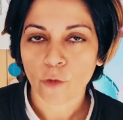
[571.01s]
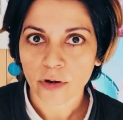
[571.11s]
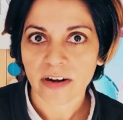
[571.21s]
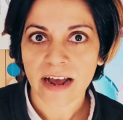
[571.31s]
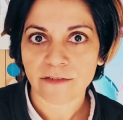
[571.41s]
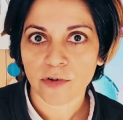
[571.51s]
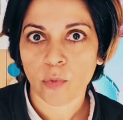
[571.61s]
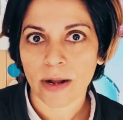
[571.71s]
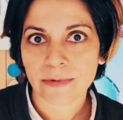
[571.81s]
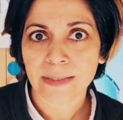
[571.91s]
photographs
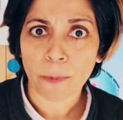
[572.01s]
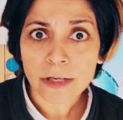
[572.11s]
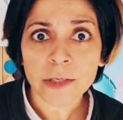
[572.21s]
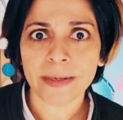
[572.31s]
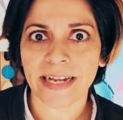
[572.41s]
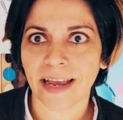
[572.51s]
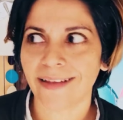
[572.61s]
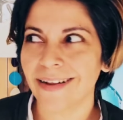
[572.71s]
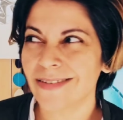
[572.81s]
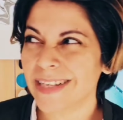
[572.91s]
of what I was supposed to be
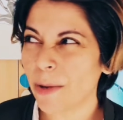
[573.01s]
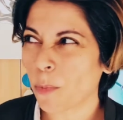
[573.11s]
taking that I was